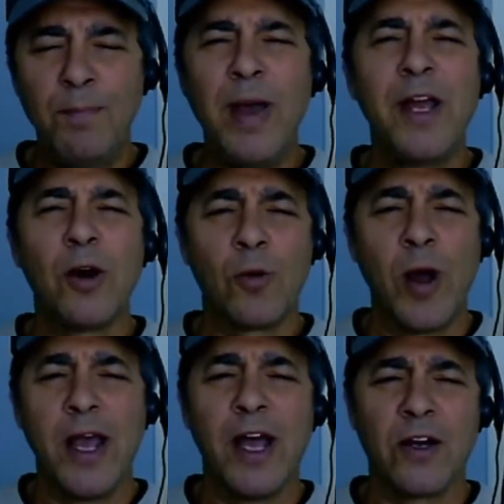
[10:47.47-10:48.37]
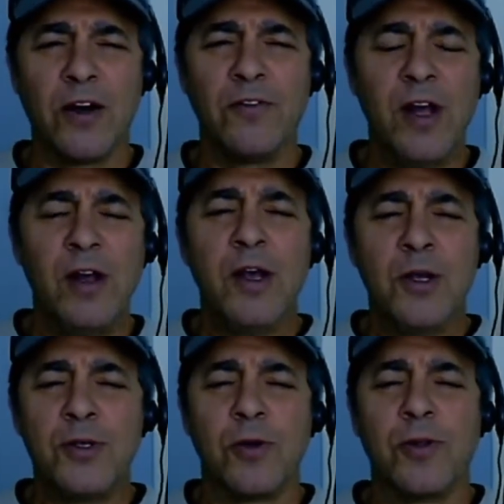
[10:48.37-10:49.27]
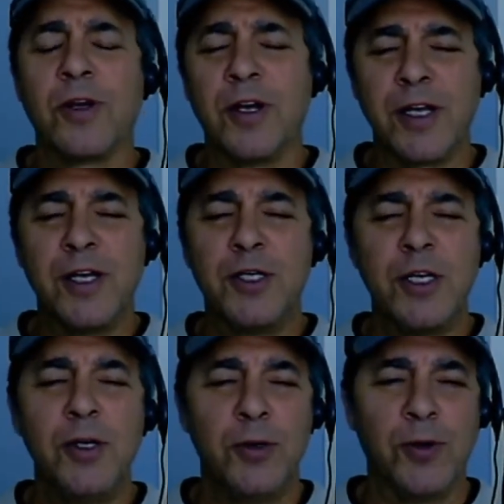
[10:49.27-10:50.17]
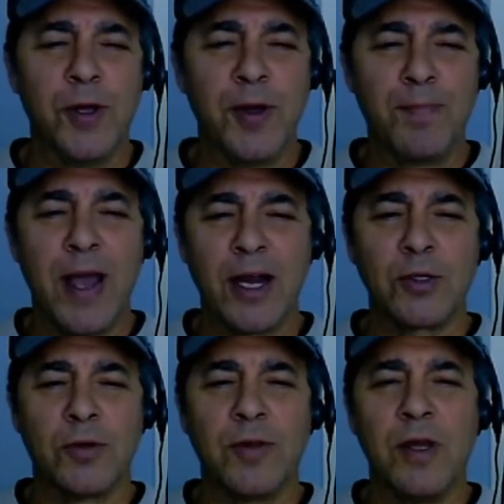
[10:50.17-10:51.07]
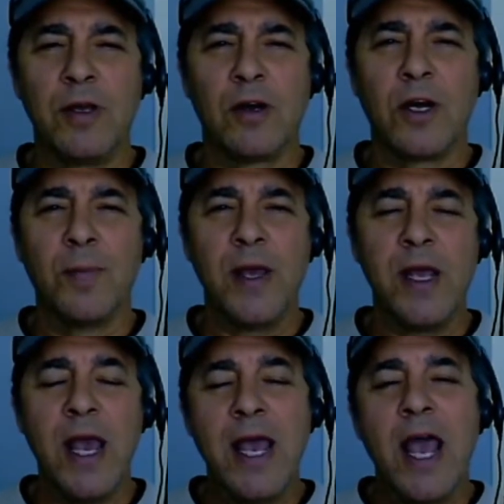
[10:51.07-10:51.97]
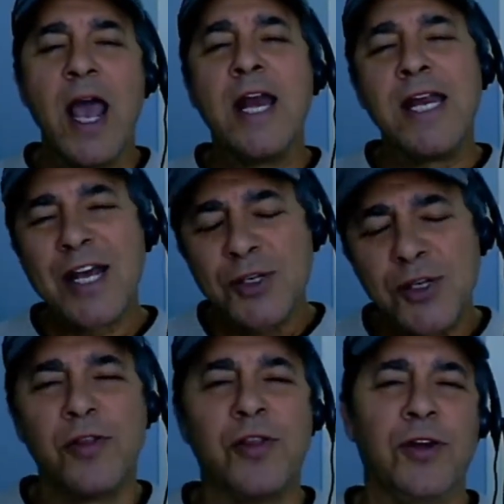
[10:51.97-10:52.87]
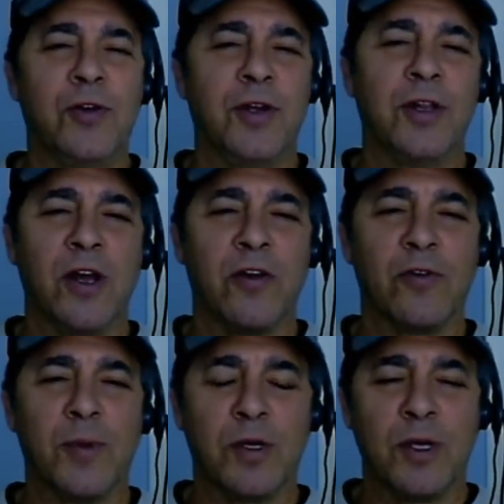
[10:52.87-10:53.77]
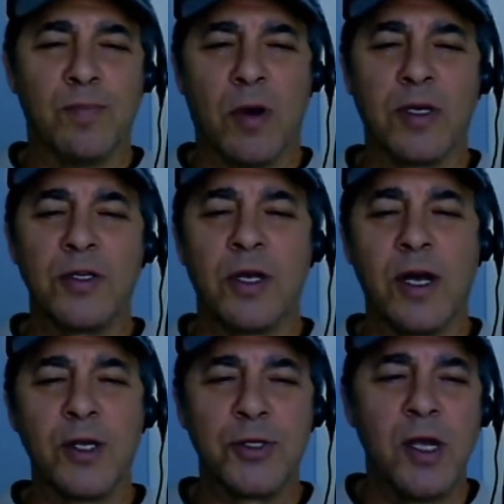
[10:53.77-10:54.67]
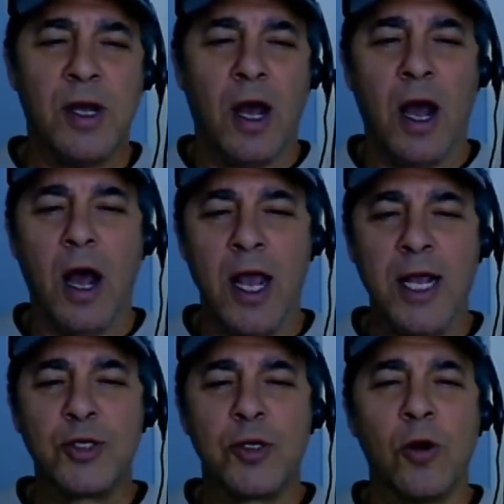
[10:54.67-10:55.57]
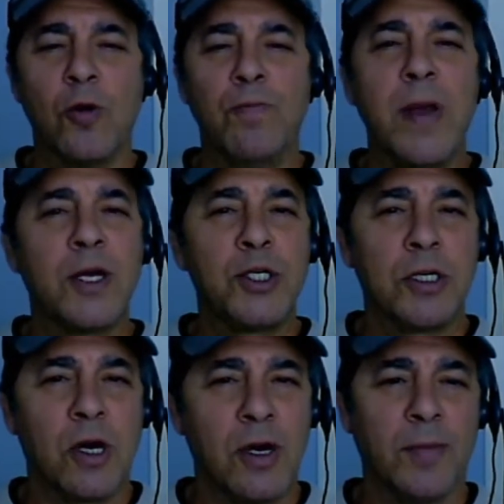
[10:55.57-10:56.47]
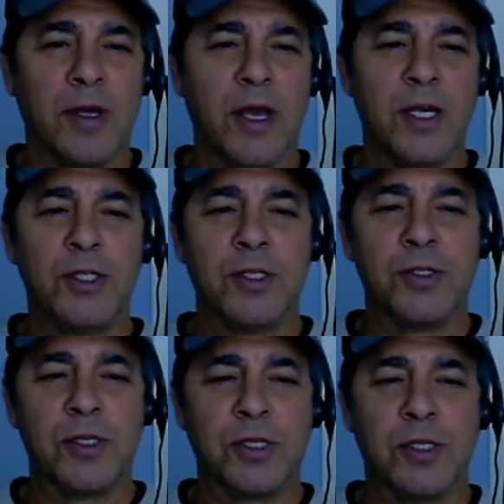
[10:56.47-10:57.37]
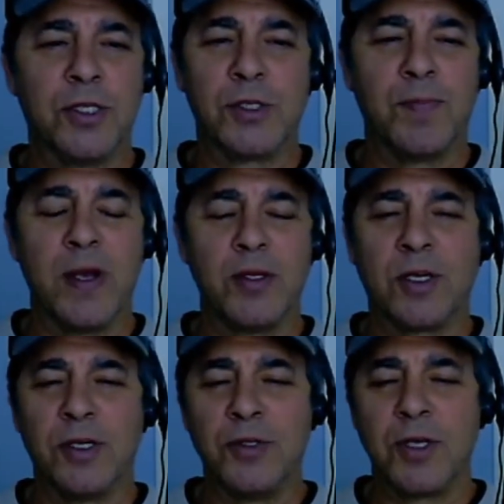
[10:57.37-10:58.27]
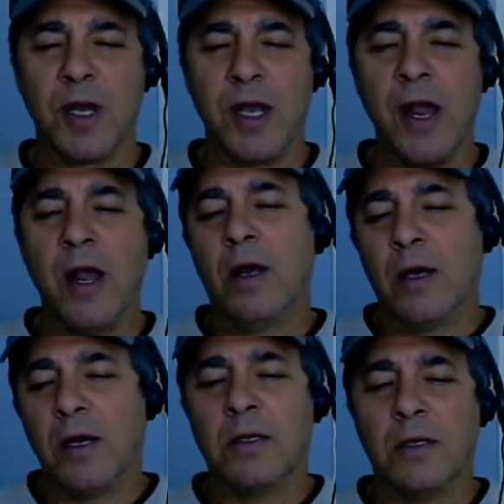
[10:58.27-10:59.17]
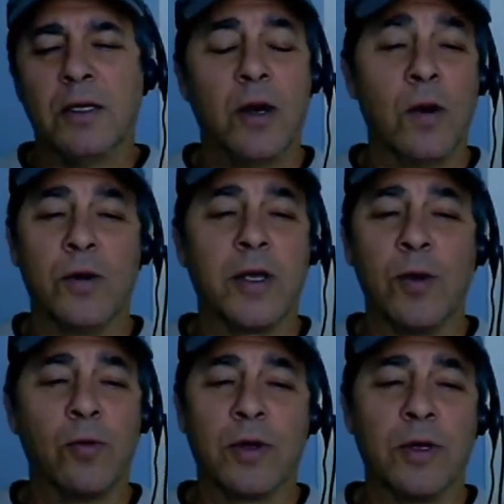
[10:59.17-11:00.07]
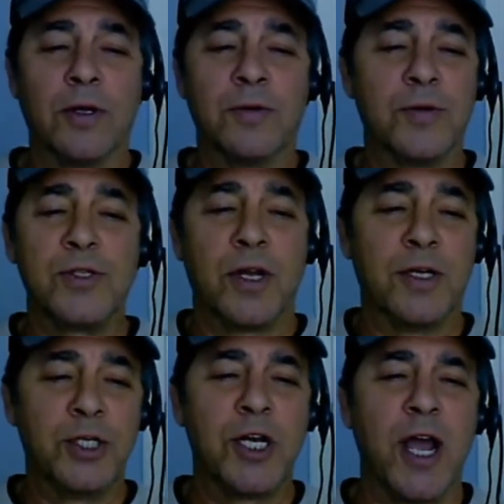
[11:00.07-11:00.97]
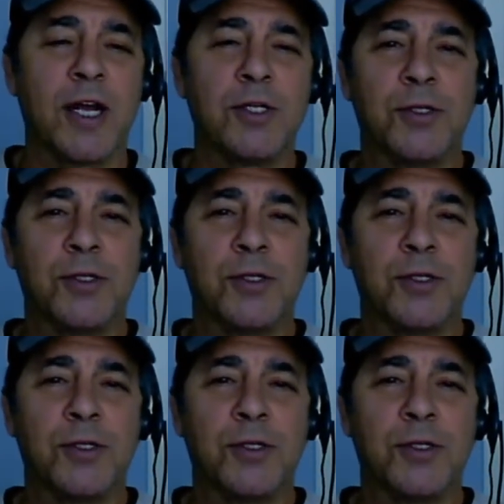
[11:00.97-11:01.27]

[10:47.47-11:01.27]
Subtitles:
pay our way out of. So they're going to continue to impact on the economy. And yes, in theory, the government could monetize its own pension obligations. It could just basically say, okay, we're going to send a check